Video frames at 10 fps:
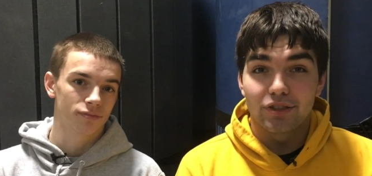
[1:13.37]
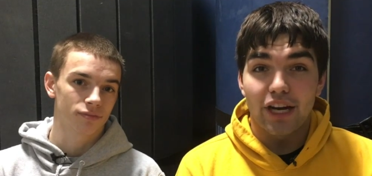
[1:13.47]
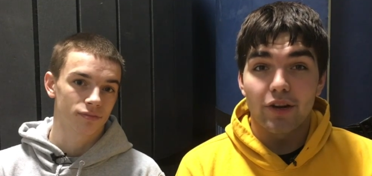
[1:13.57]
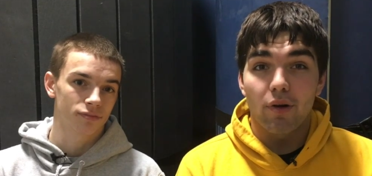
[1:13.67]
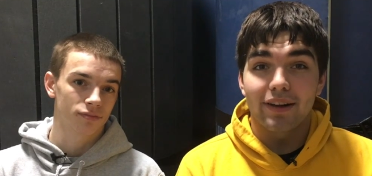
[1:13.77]

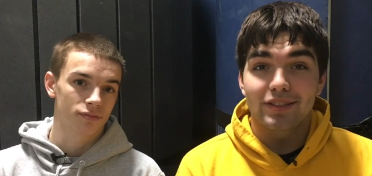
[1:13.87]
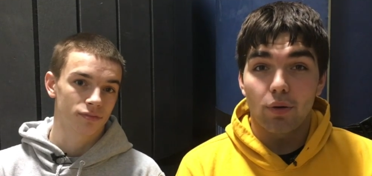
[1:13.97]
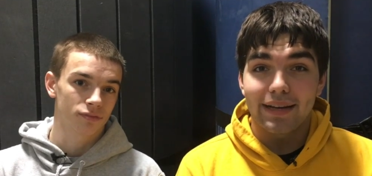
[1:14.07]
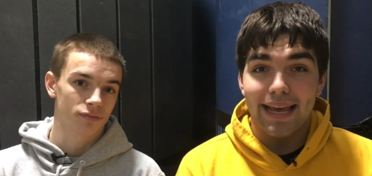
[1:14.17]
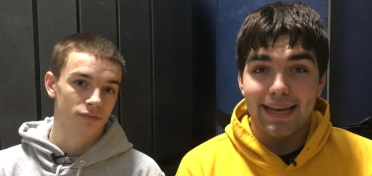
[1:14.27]
Speaker 1: January
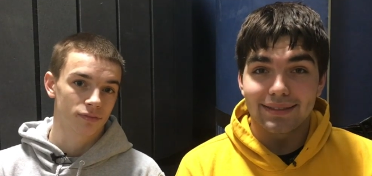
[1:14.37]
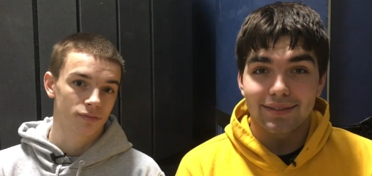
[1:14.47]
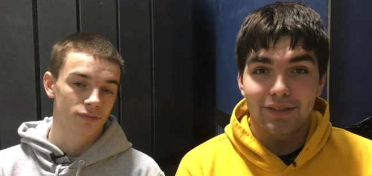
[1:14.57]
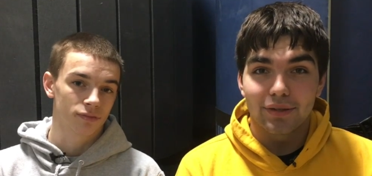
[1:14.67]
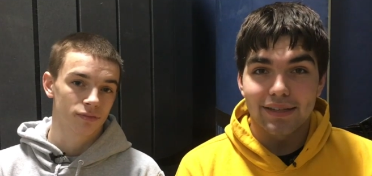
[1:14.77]

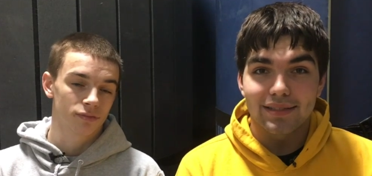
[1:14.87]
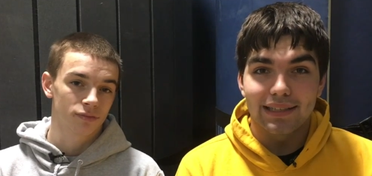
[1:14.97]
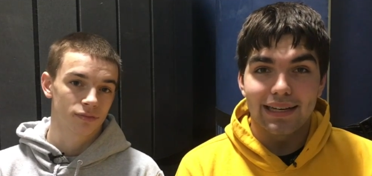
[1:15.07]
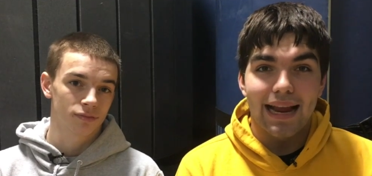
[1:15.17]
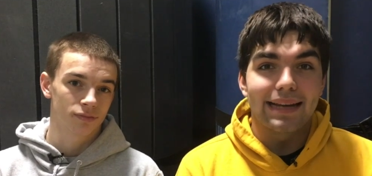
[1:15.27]
28th,
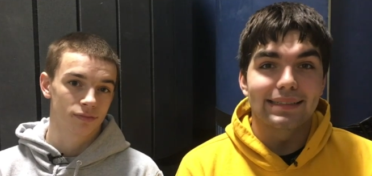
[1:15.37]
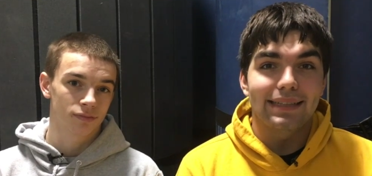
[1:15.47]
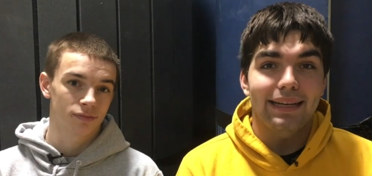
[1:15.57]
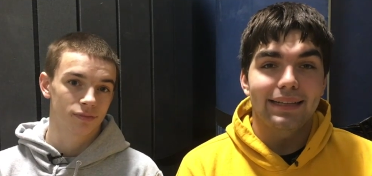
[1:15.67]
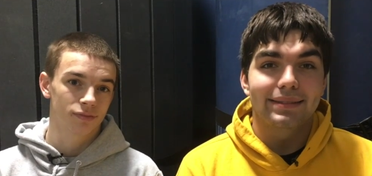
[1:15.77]

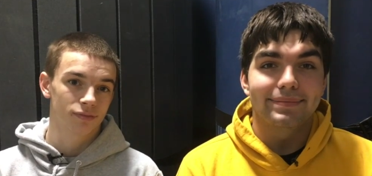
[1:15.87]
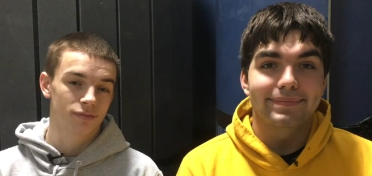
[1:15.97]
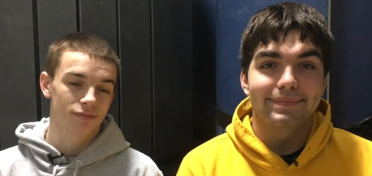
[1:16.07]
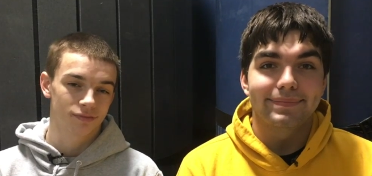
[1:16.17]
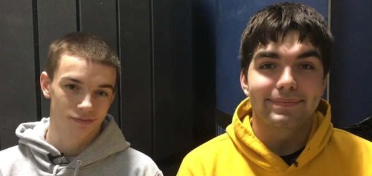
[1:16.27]
2019.
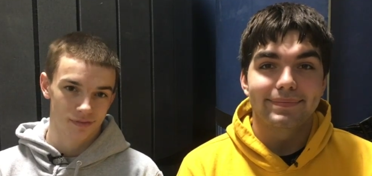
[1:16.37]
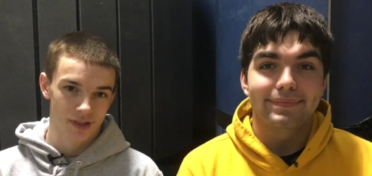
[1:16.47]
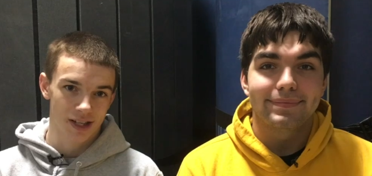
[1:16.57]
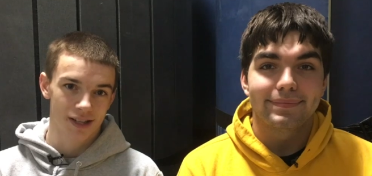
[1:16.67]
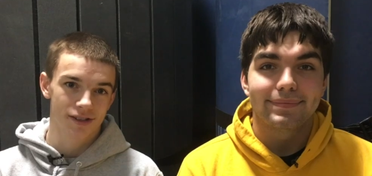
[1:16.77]

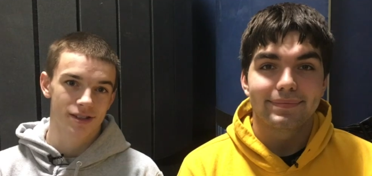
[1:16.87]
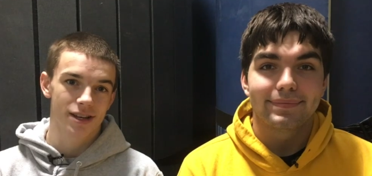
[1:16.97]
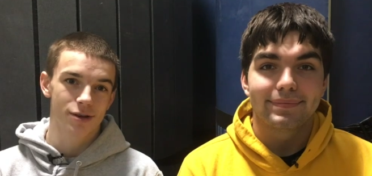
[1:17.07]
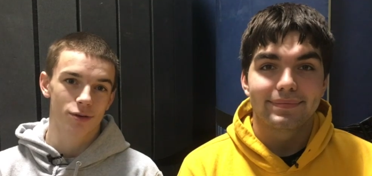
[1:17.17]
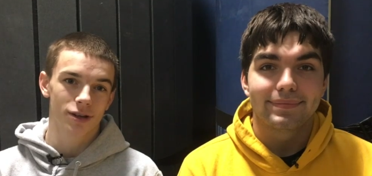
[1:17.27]
Speaker 2: Yes,
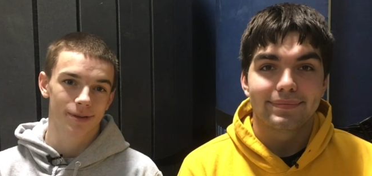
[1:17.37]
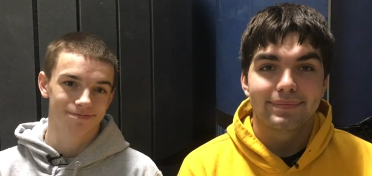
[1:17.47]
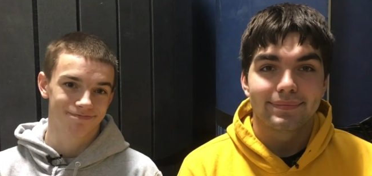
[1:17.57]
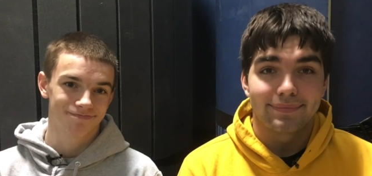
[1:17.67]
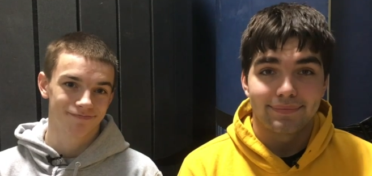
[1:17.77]
they were.
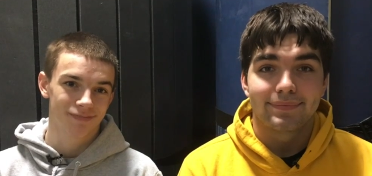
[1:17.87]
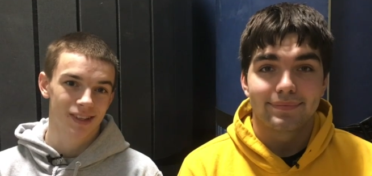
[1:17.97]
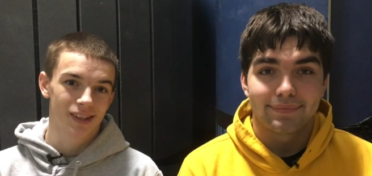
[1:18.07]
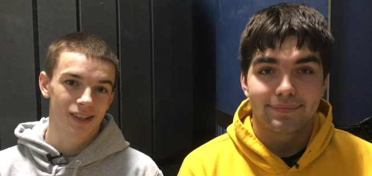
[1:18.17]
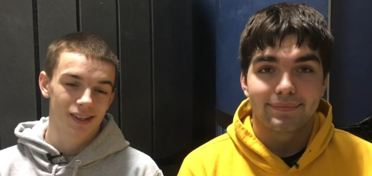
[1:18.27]

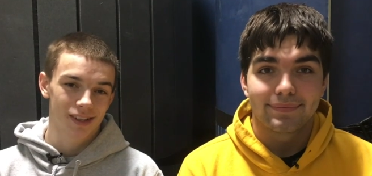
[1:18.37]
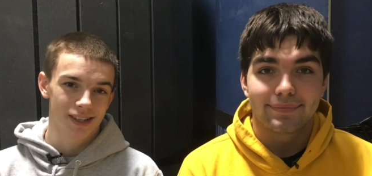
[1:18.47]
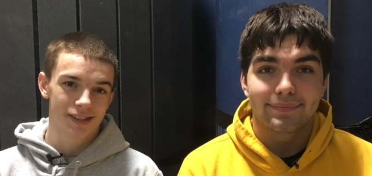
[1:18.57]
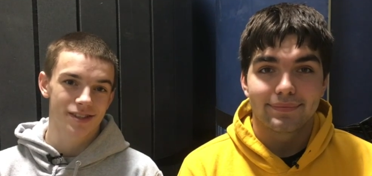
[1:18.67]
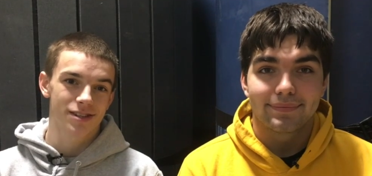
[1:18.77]

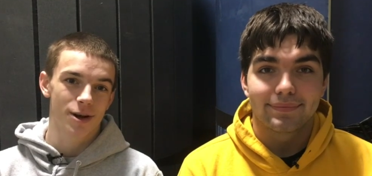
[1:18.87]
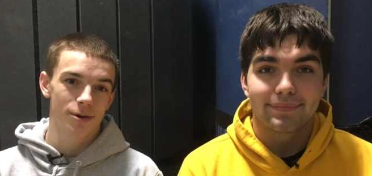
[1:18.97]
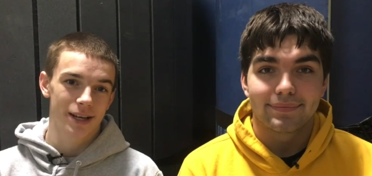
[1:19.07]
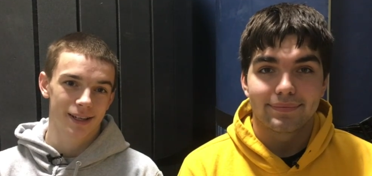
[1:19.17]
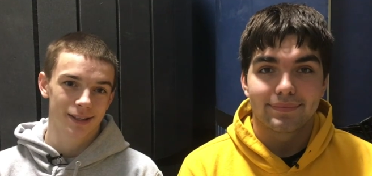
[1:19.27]
It's
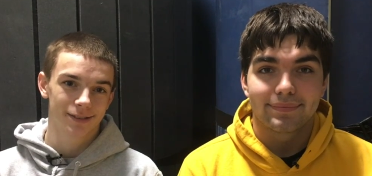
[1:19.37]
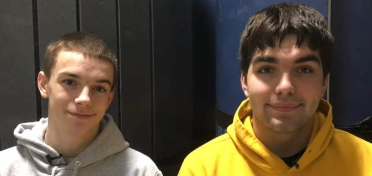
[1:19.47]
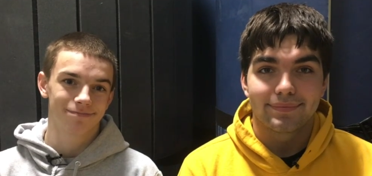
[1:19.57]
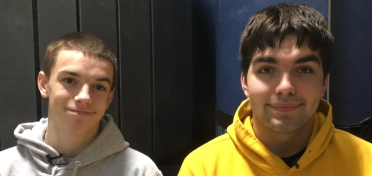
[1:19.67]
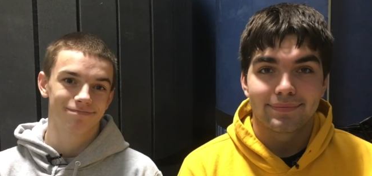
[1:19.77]
snowy out.
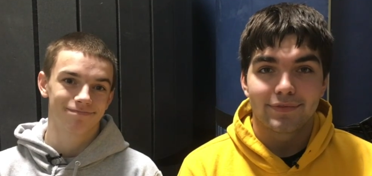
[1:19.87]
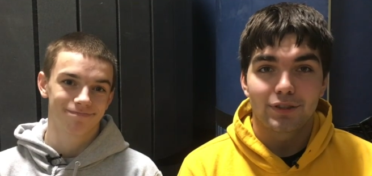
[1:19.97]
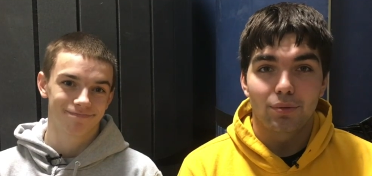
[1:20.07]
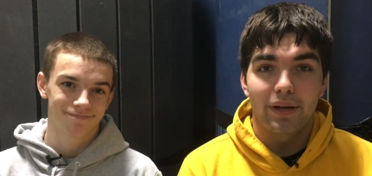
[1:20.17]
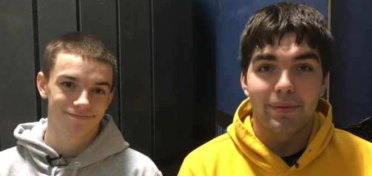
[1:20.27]

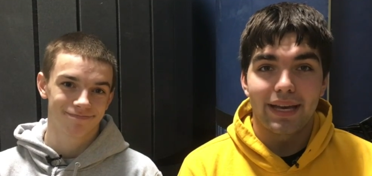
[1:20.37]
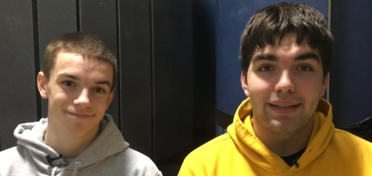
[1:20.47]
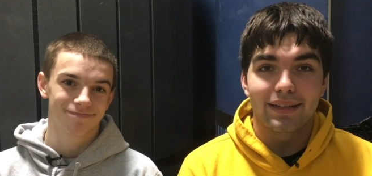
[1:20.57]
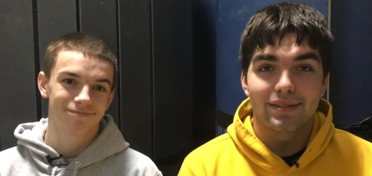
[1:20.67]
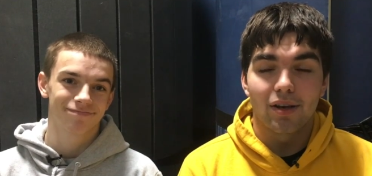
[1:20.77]
Speaker 1: We
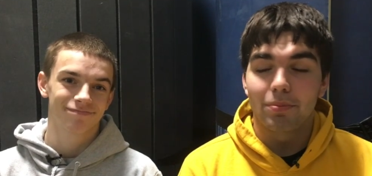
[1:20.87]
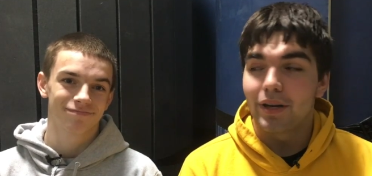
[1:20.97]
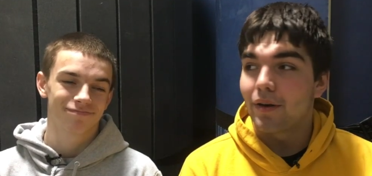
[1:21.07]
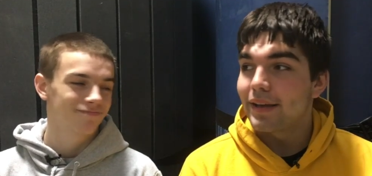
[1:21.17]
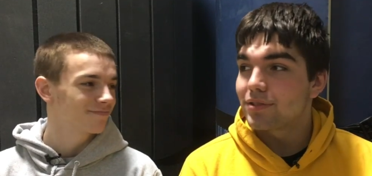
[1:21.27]
bet. Let's hope
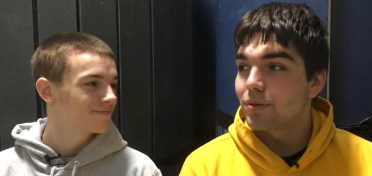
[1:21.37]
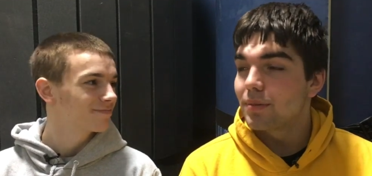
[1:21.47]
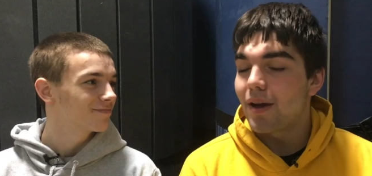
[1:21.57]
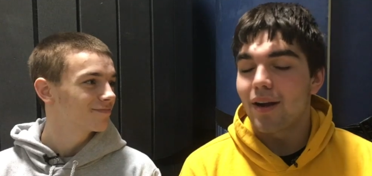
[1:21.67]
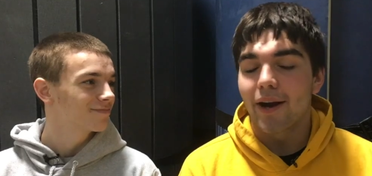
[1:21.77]
we don't have school
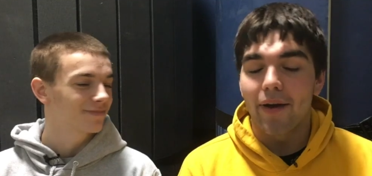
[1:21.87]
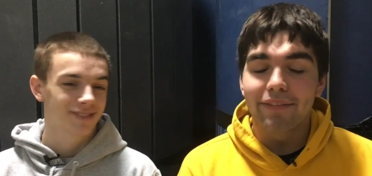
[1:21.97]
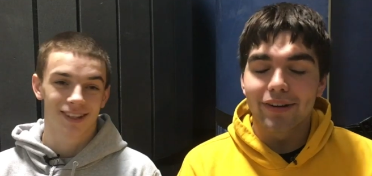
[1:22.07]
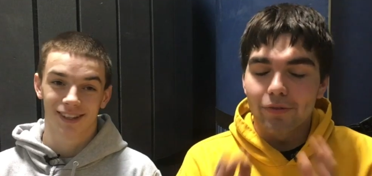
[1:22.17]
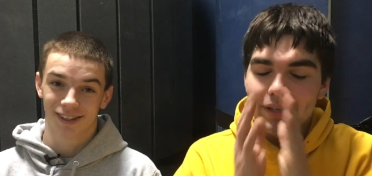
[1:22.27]
tomorrow.
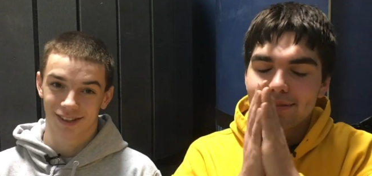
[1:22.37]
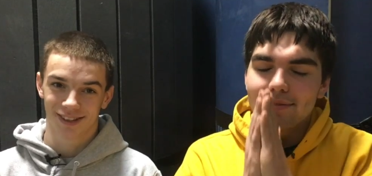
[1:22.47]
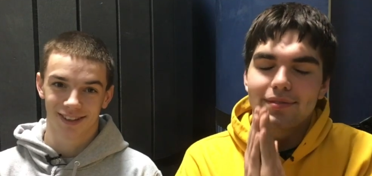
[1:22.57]
Everyone,